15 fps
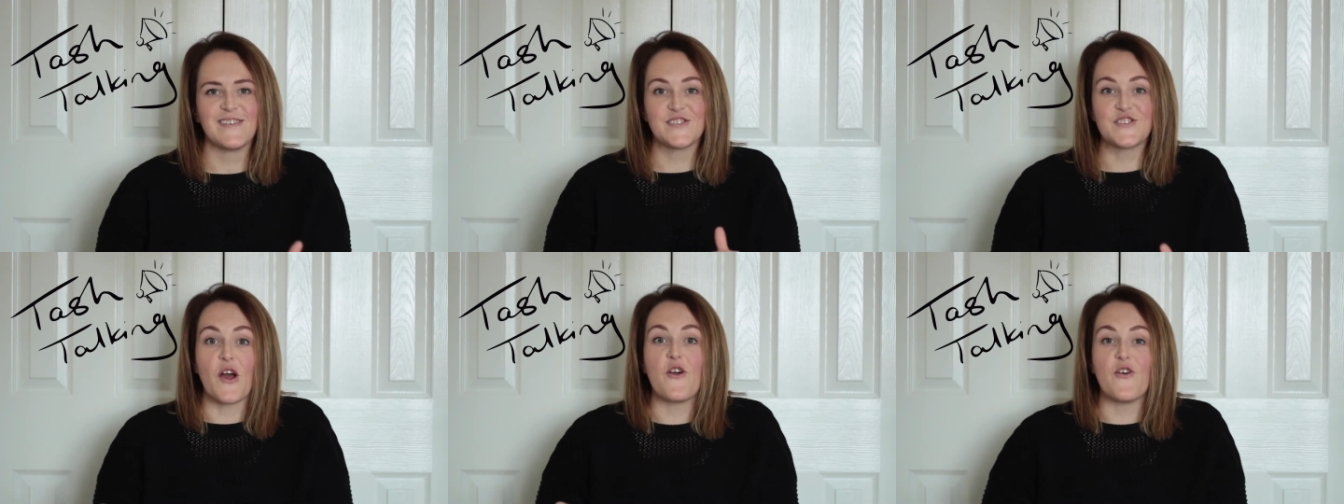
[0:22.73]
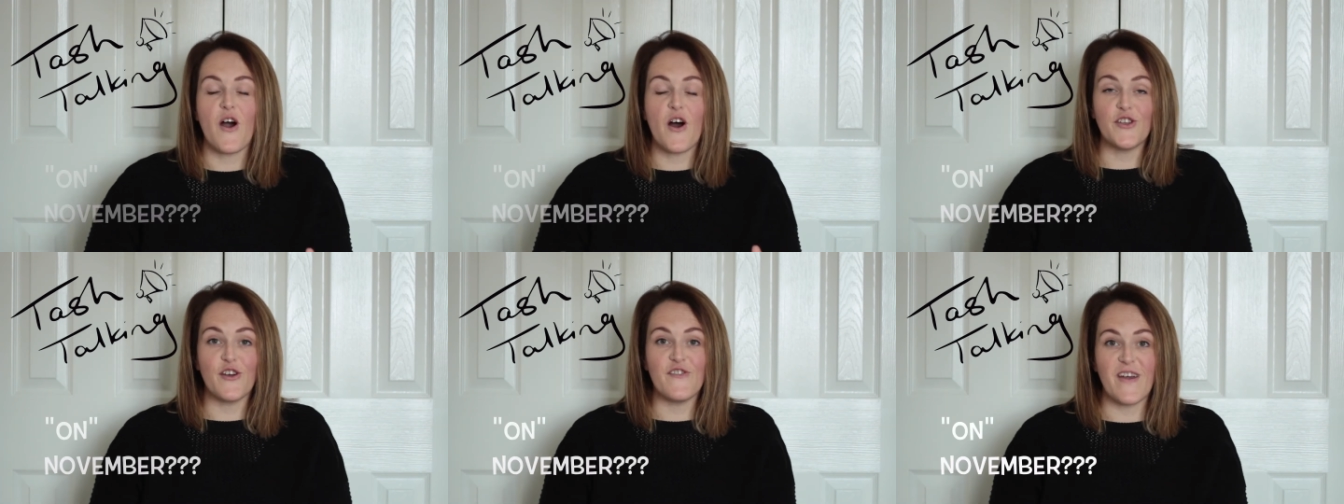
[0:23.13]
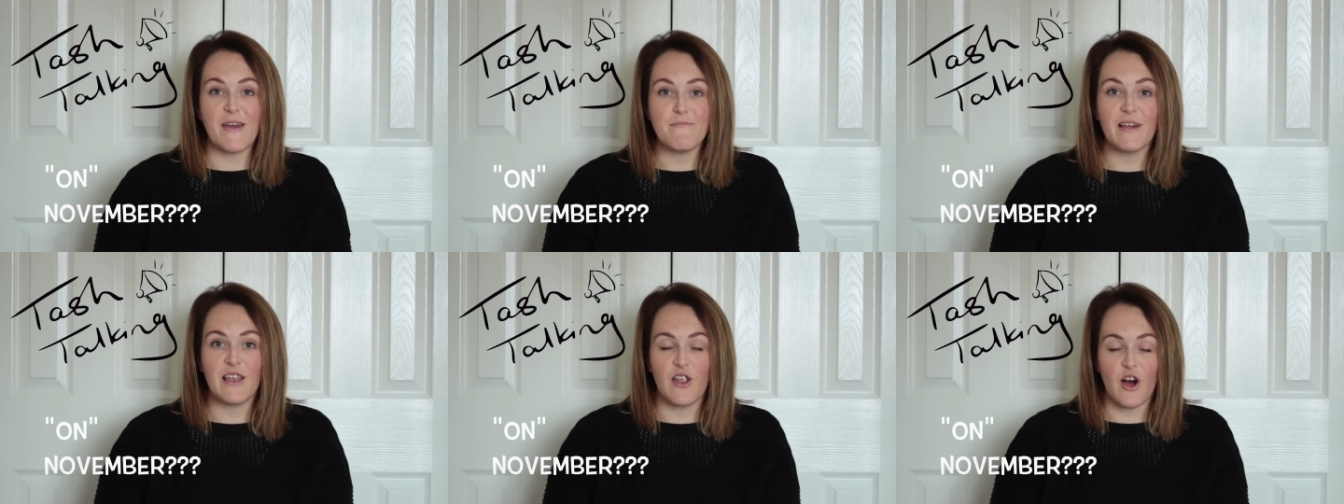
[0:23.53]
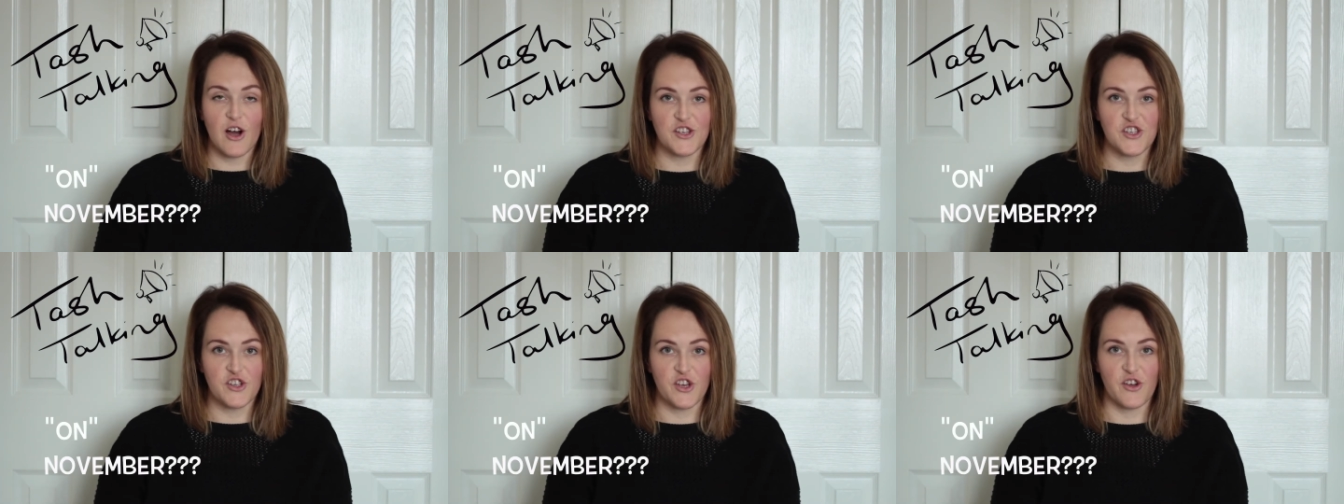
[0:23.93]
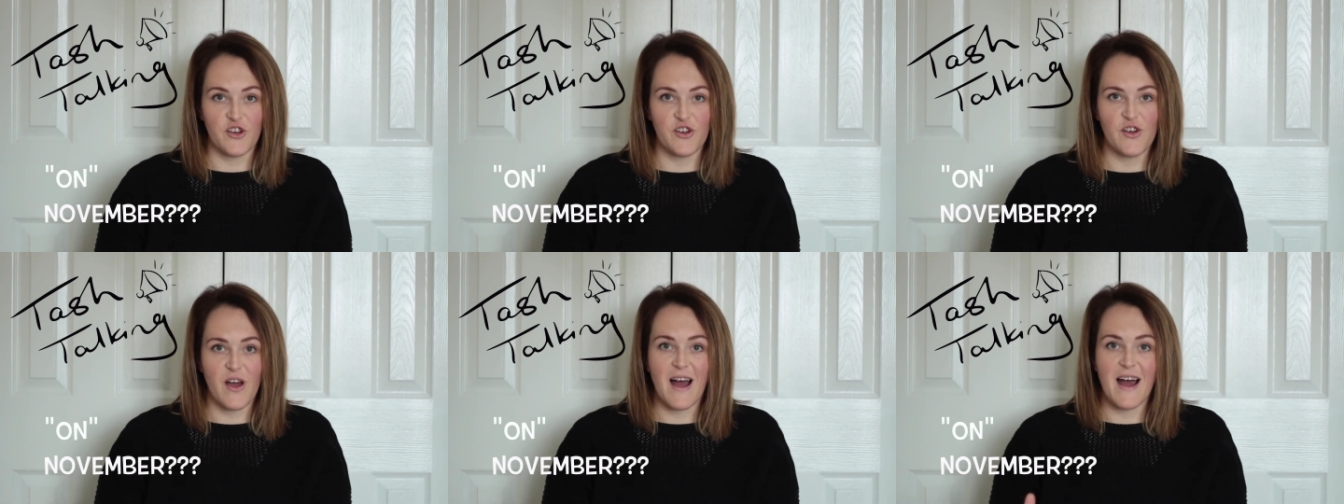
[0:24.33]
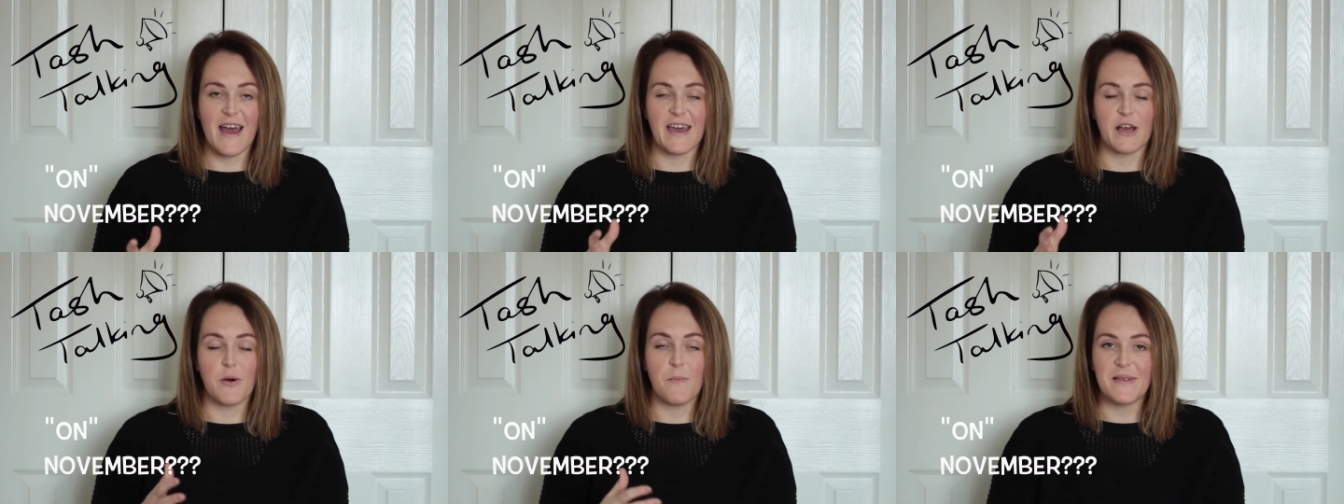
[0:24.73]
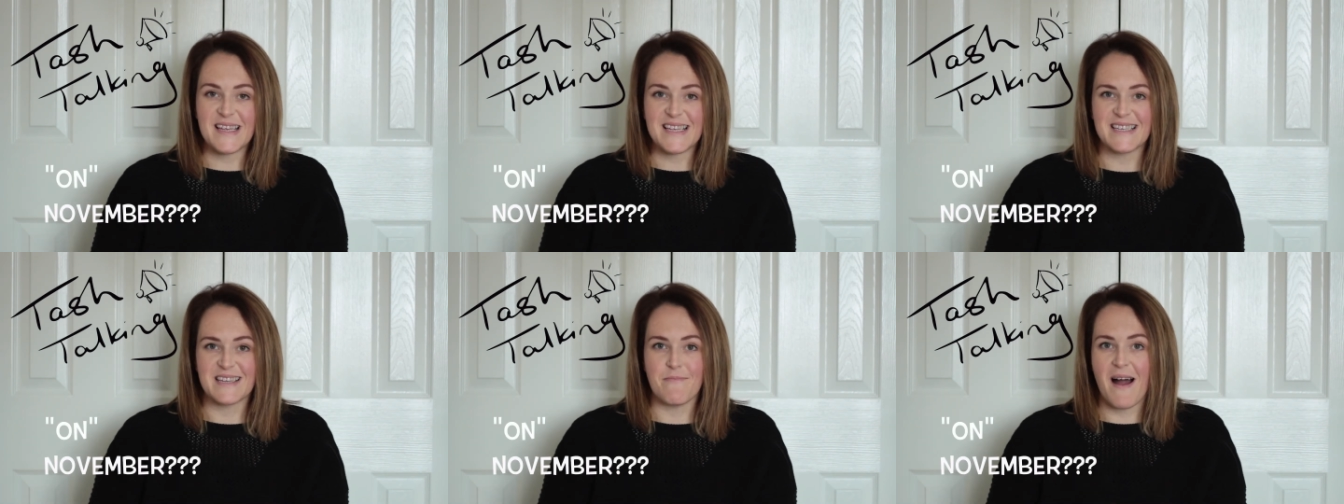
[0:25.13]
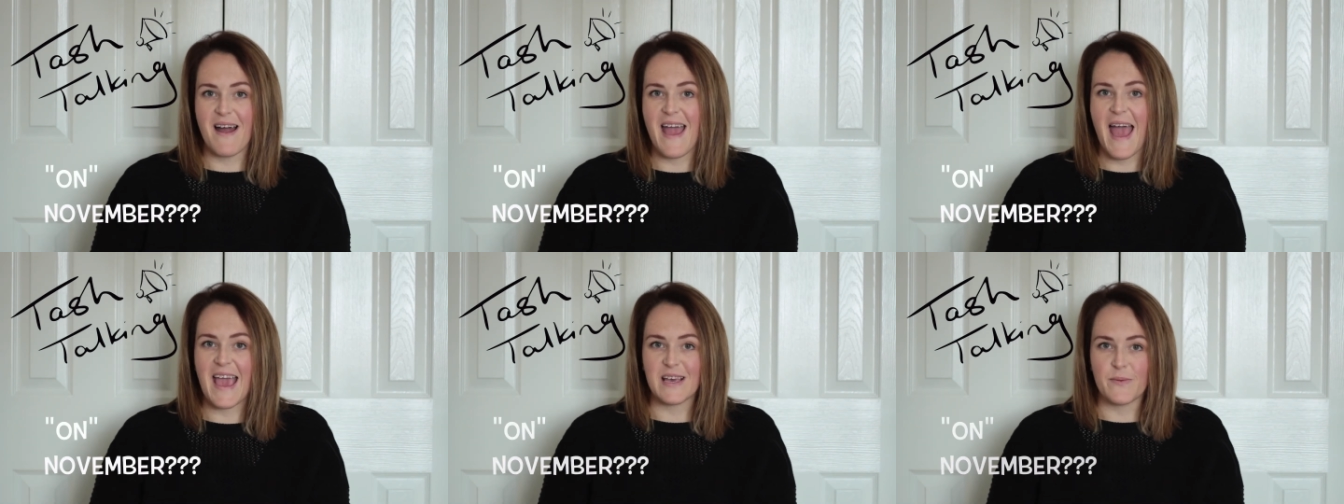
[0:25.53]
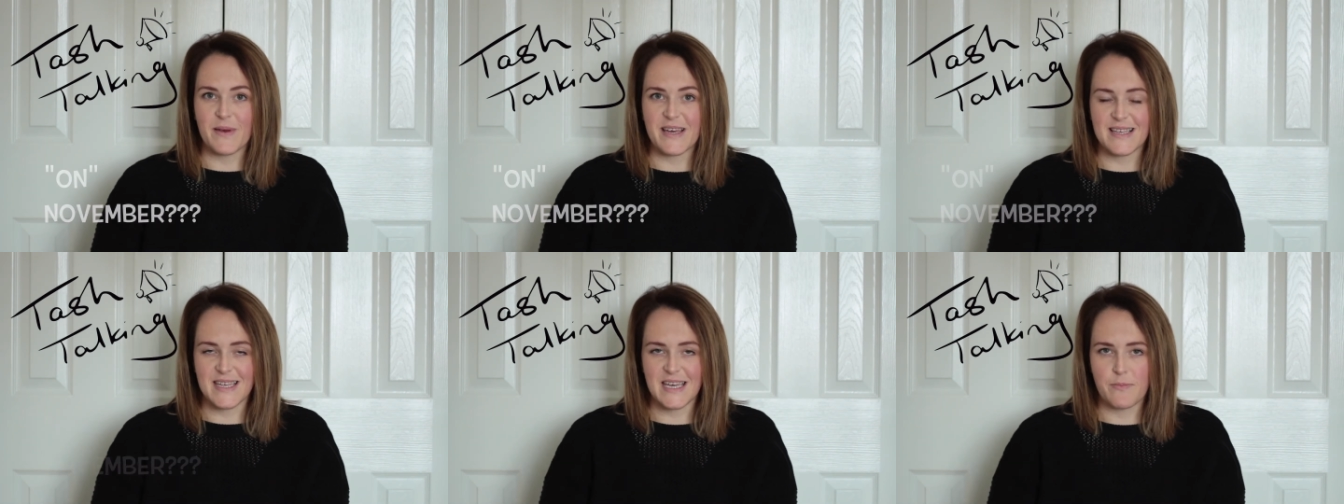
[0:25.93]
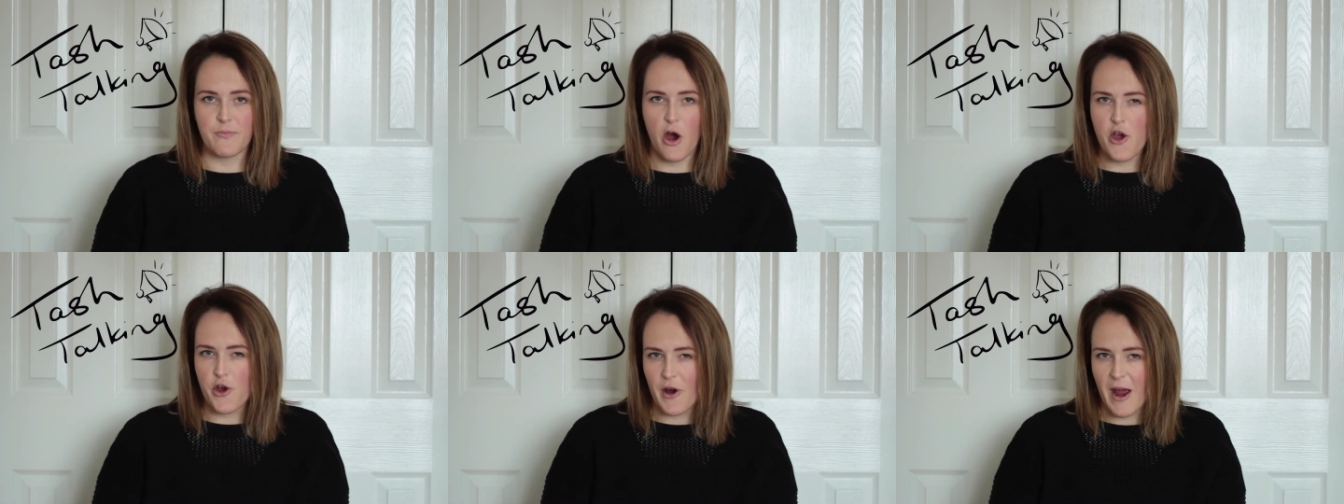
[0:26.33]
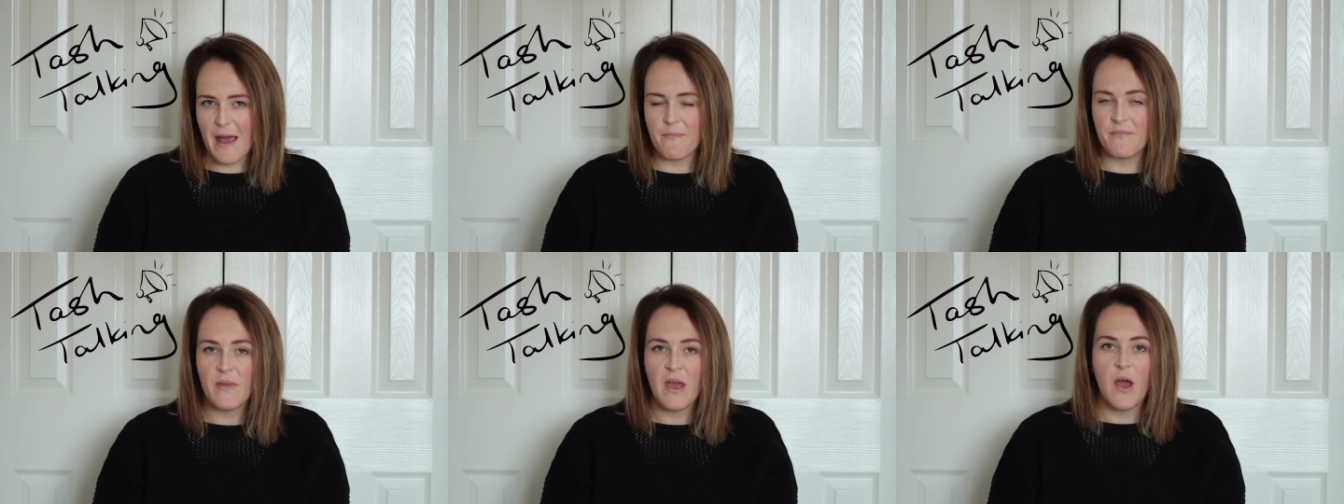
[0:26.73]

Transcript: So on November last year, I completed my ABC program